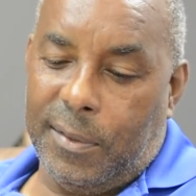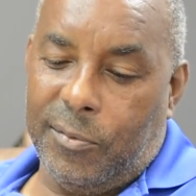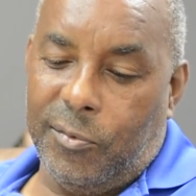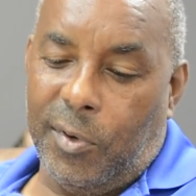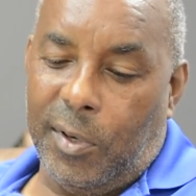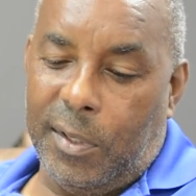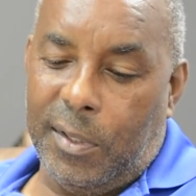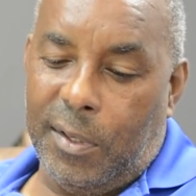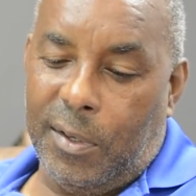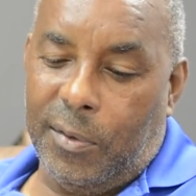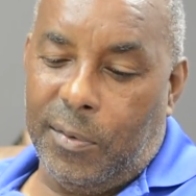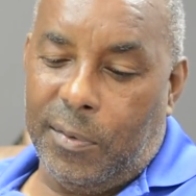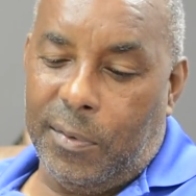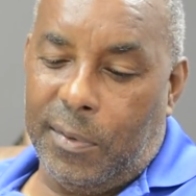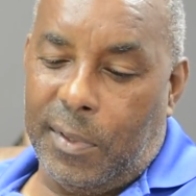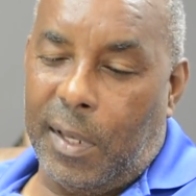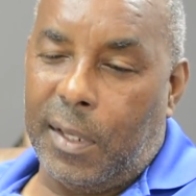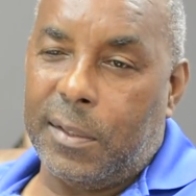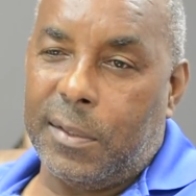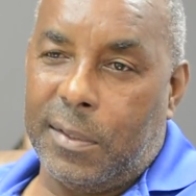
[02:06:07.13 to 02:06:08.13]
right
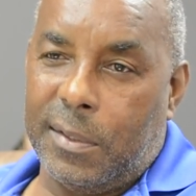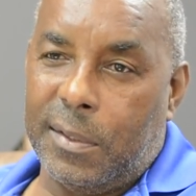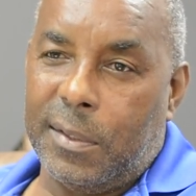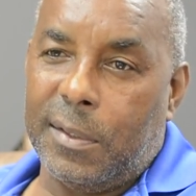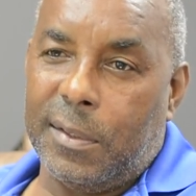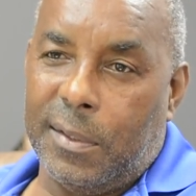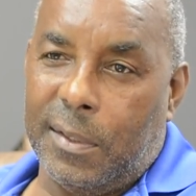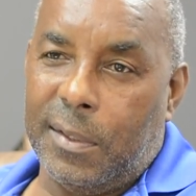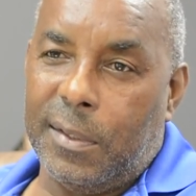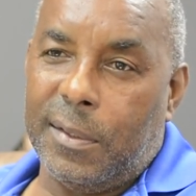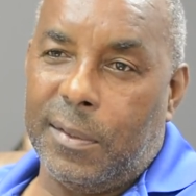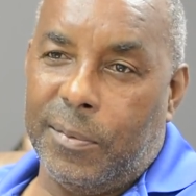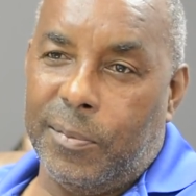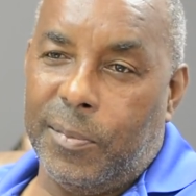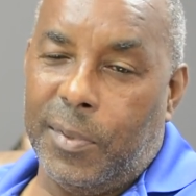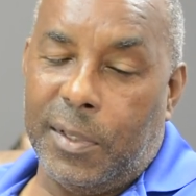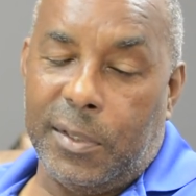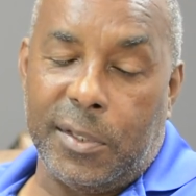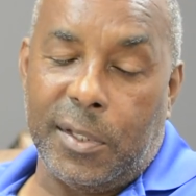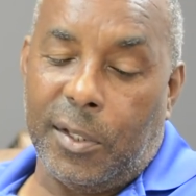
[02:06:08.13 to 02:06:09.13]
now, that's,
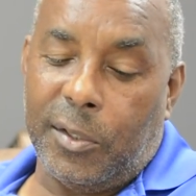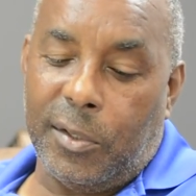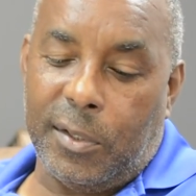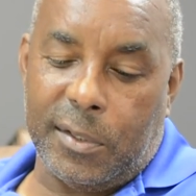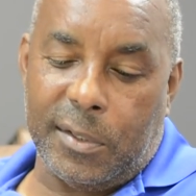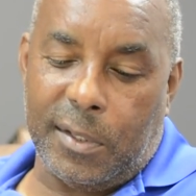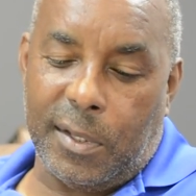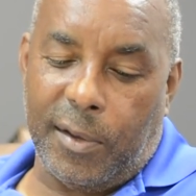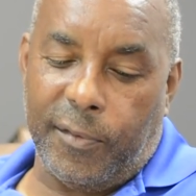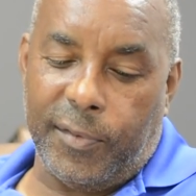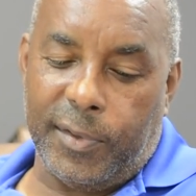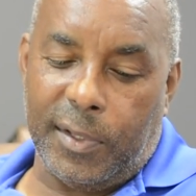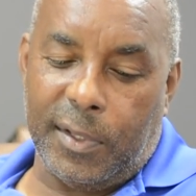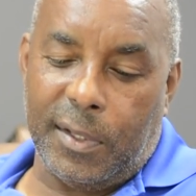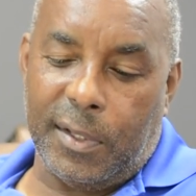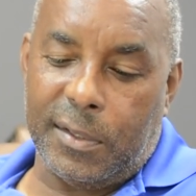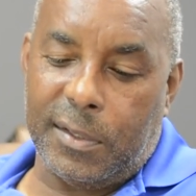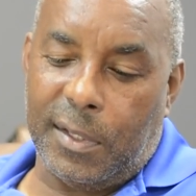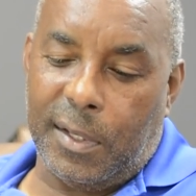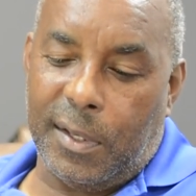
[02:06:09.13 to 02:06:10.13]
my son doesn't have any
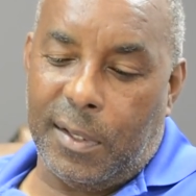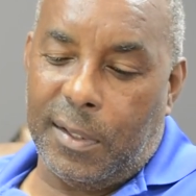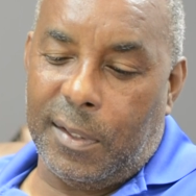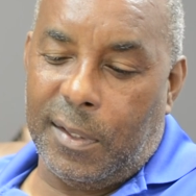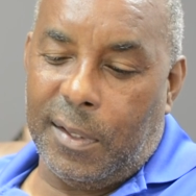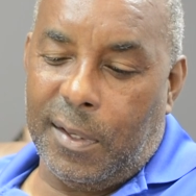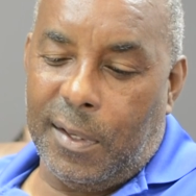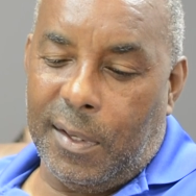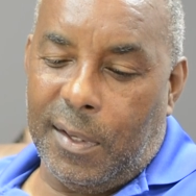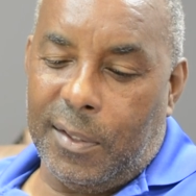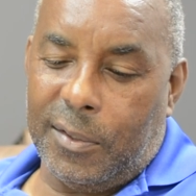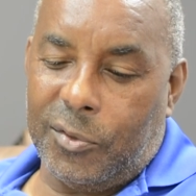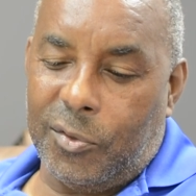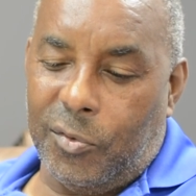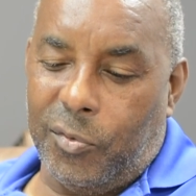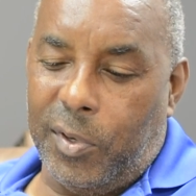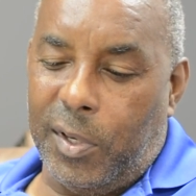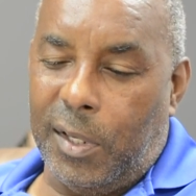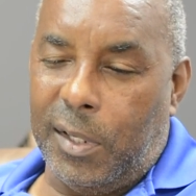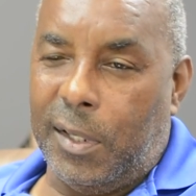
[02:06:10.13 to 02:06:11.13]
kids yet.
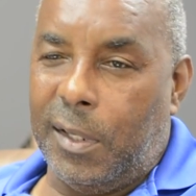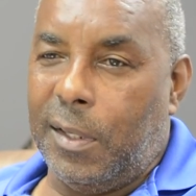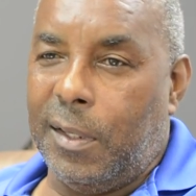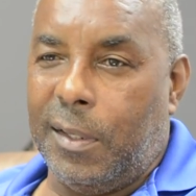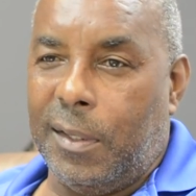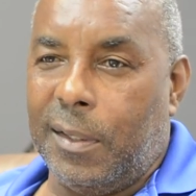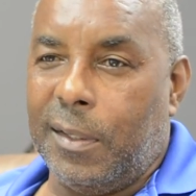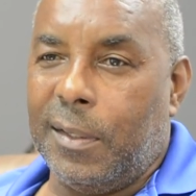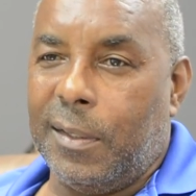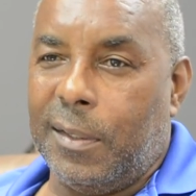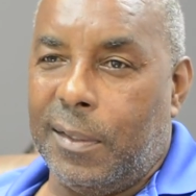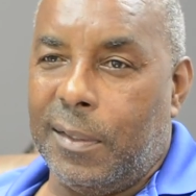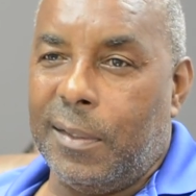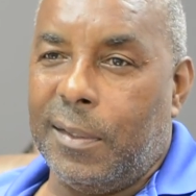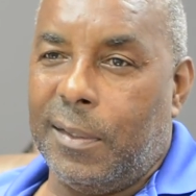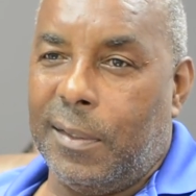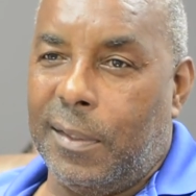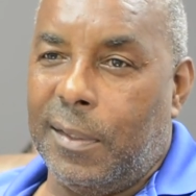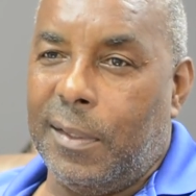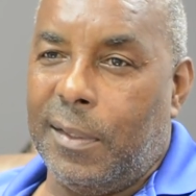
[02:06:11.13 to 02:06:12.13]
So really,
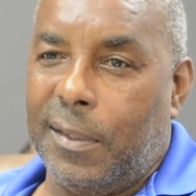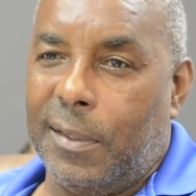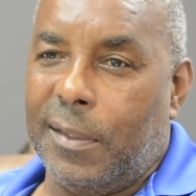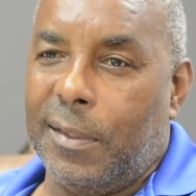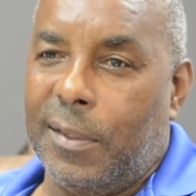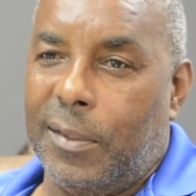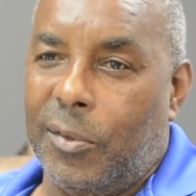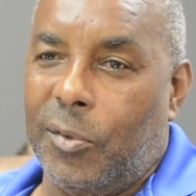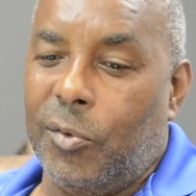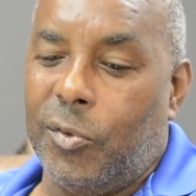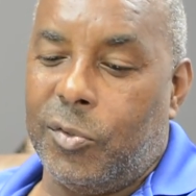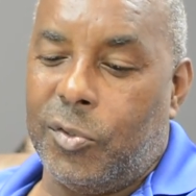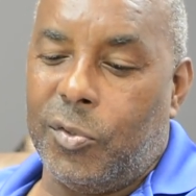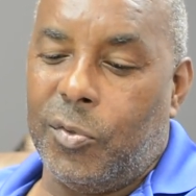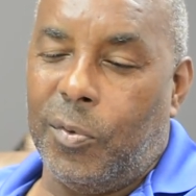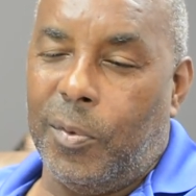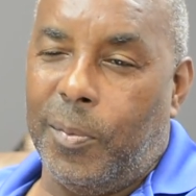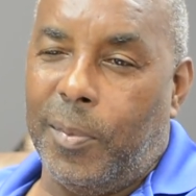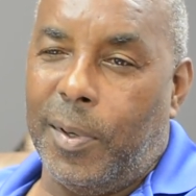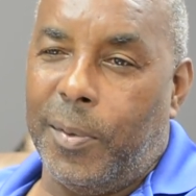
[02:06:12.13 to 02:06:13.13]
those
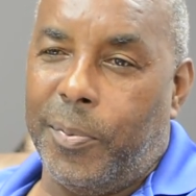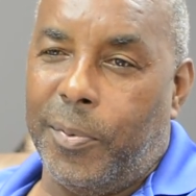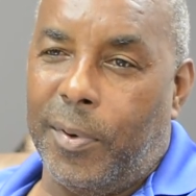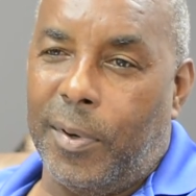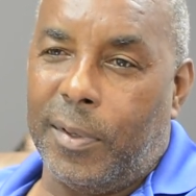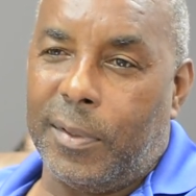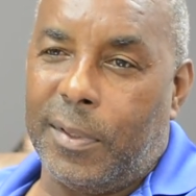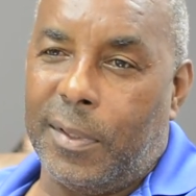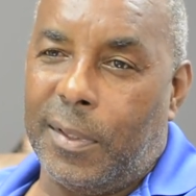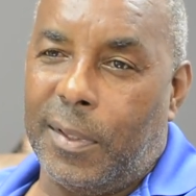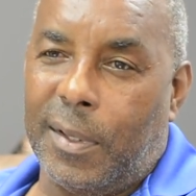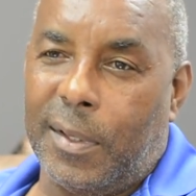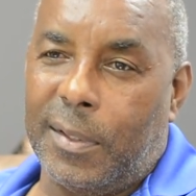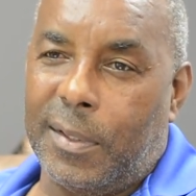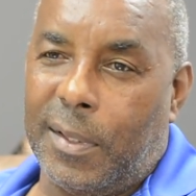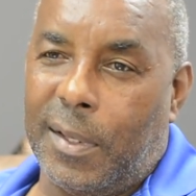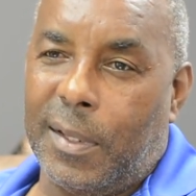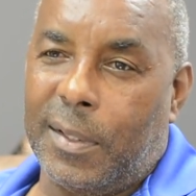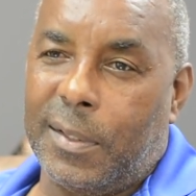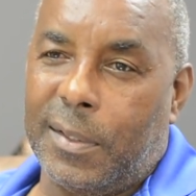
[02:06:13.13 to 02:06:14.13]
two are my priority.
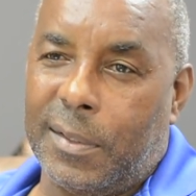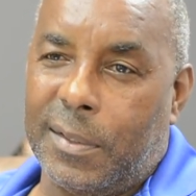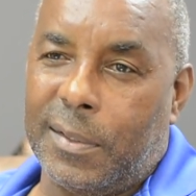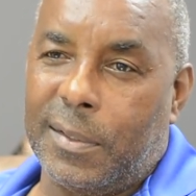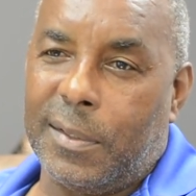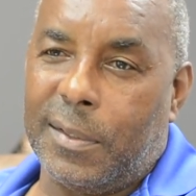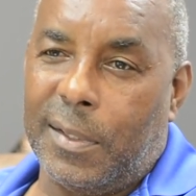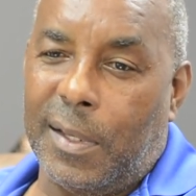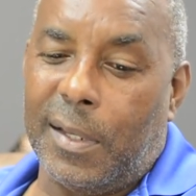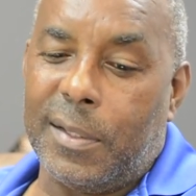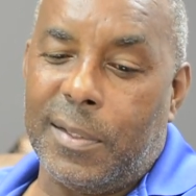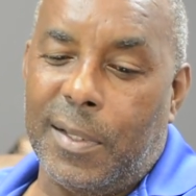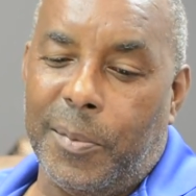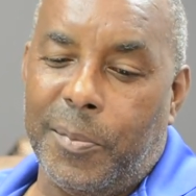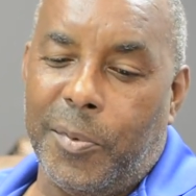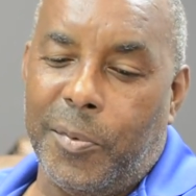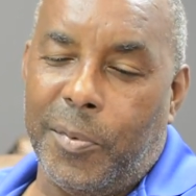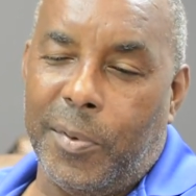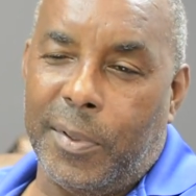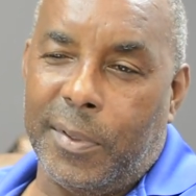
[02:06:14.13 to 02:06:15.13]
That, that, is, that is
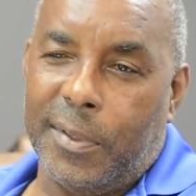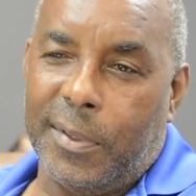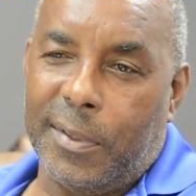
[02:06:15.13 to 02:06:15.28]
number one.